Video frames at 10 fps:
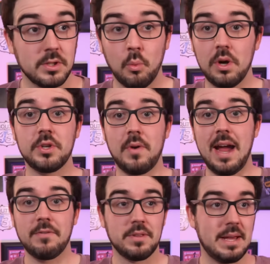The one
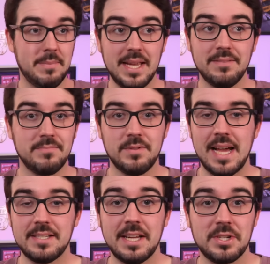driver that made
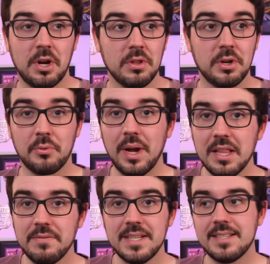SHR look
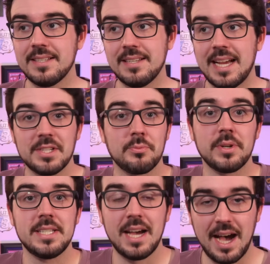relevant has
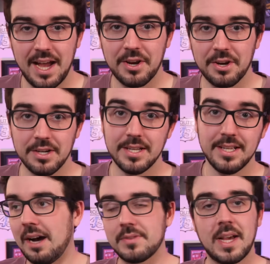retired.
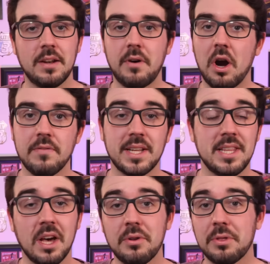Outside of Harvick,
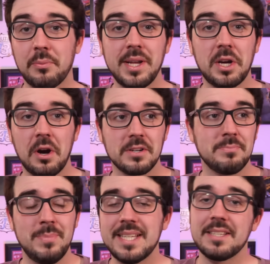the other three cars
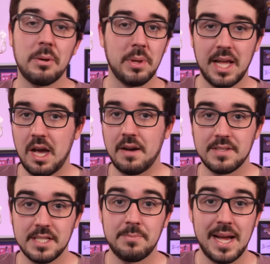missed the playoffs
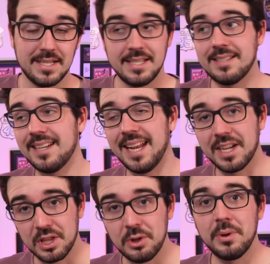this past season,
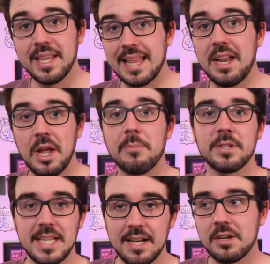including that number
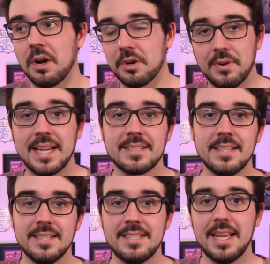10 car
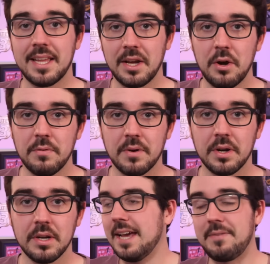Gregson is taking
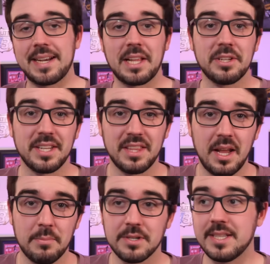over. In fact, I looked at the
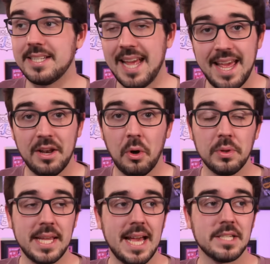numbers. The 10
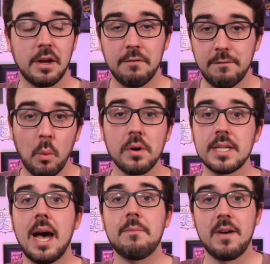only has 4
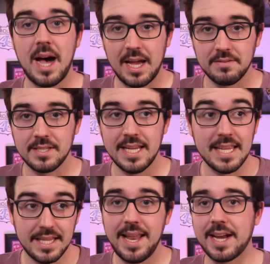top fives
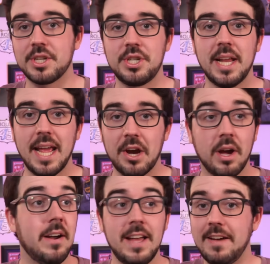in the next gen
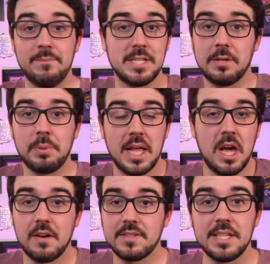era, have missed the
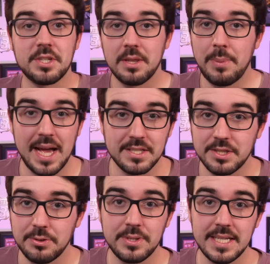playoffs each of the past
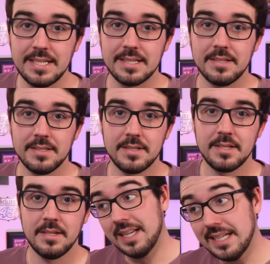2 seasons.
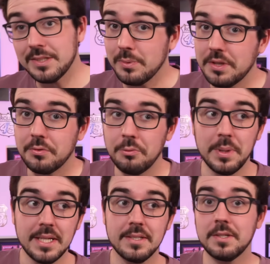And that's with Drew
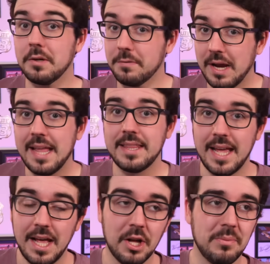Blickensderfer at the
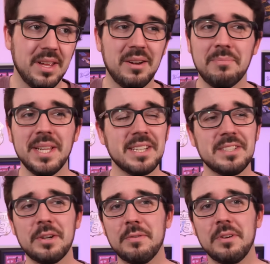helm.
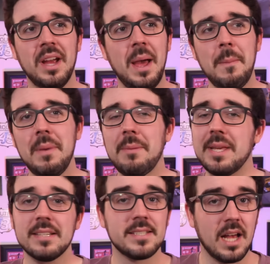Blickensderfer may be
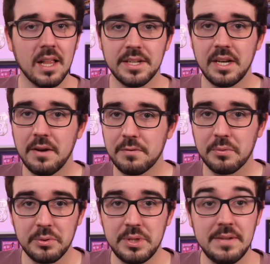a solid enough
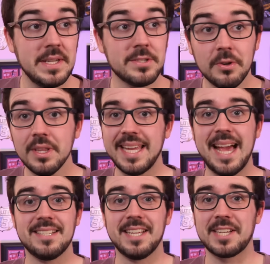crew chief. He certainly
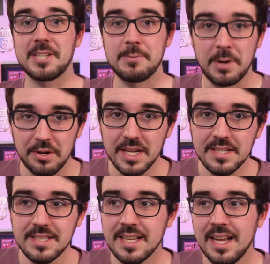has experience.